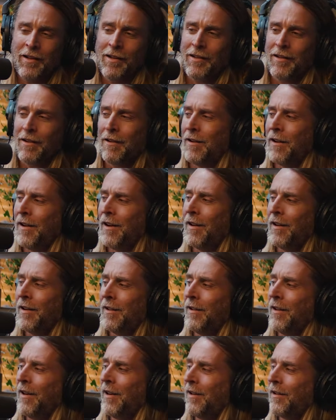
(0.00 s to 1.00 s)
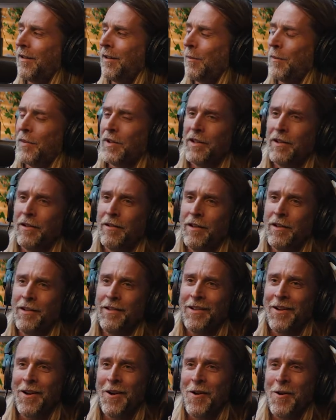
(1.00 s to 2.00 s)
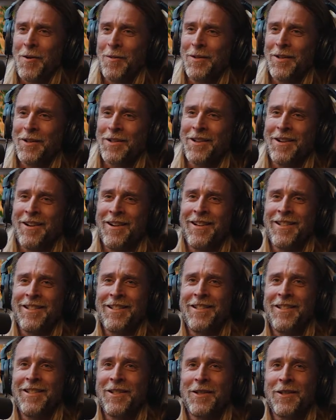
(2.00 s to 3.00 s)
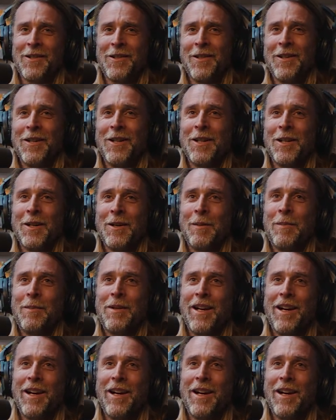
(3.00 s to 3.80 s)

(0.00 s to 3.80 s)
this guy needs some serious help, this guy's disturbed.